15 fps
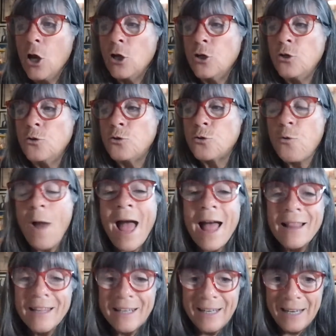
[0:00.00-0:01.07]

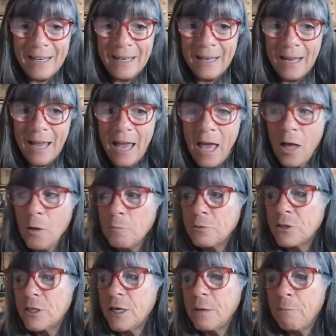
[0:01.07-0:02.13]
Neutrality
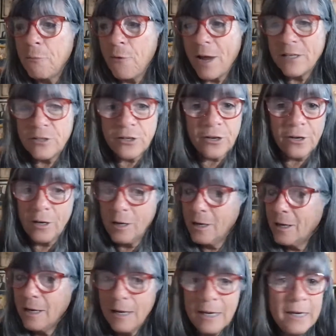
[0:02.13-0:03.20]
helps the oppressor,
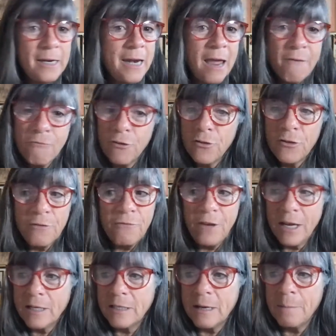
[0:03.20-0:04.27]
never the
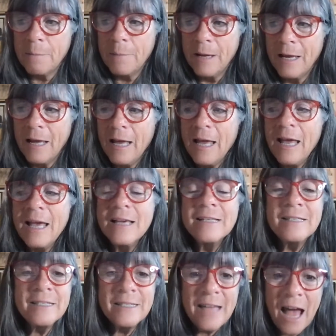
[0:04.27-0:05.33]
victim.
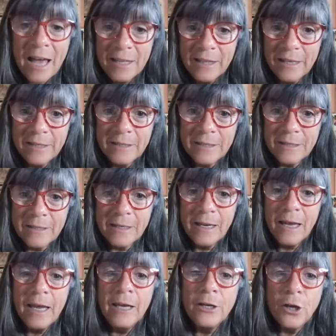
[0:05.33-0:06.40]
Silence
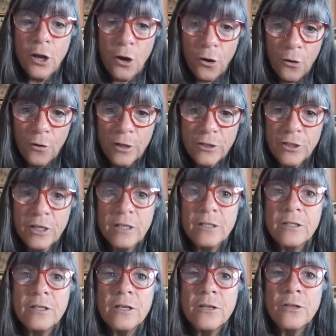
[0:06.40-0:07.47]

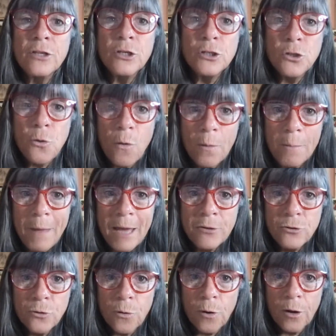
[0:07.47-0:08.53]
encourages the
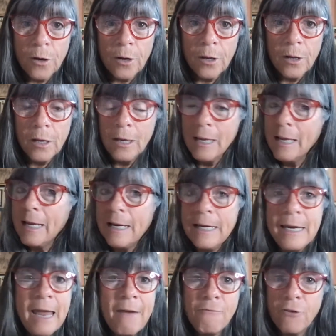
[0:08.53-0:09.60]
tormentor,
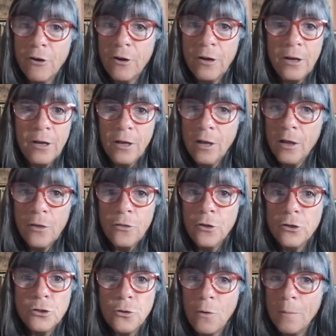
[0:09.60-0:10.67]
never
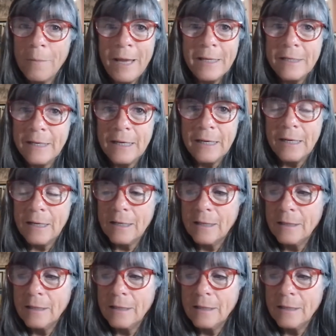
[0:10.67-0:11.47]
the tormented.